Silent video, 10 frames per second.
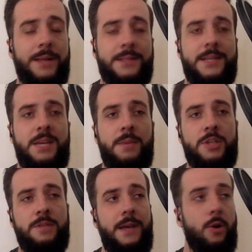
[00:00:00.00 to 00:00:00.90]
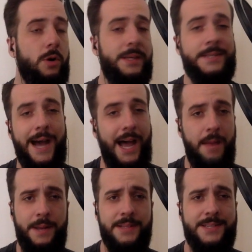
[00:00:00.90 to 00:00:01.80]
seeing much of it, or at least I
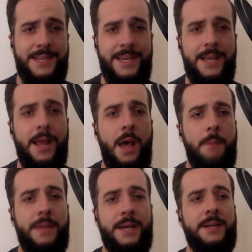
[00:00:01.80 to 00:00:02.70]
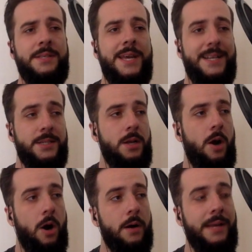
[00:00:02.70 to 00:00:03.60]
am not seeing it, because it doesn't
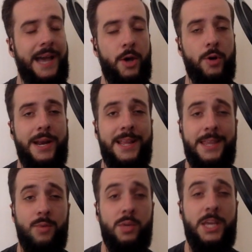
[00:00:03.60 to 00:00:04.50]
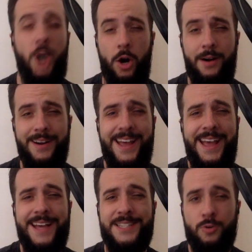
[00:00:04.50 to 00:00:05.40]
hard counter anything really hard.
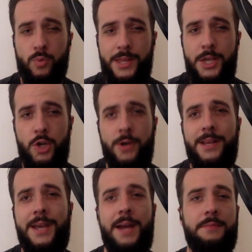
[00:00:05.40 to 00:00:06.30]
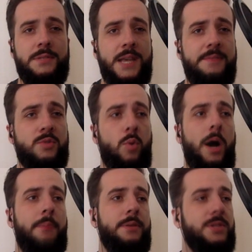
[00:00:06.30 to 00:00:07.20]
It's a really good kind of safe
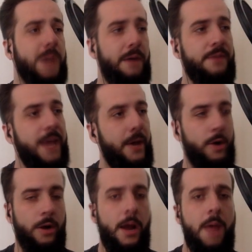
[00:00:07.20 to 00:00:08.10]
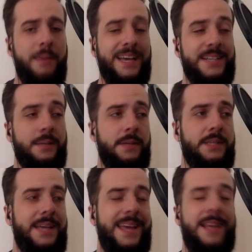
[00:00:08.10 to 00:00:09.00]
swap, soft counter because of
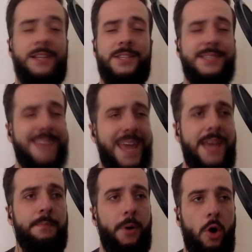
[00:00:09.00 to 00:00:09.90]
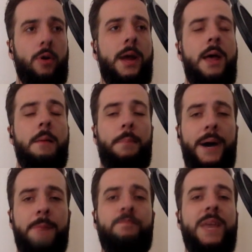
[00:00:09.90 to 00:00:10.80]
its insane bulk,
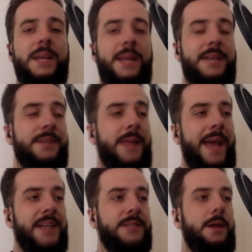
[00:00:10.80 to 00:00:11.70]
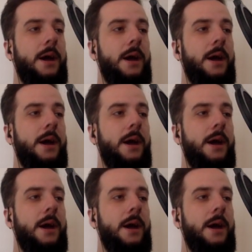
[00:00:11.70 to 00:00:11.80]
but it isn't as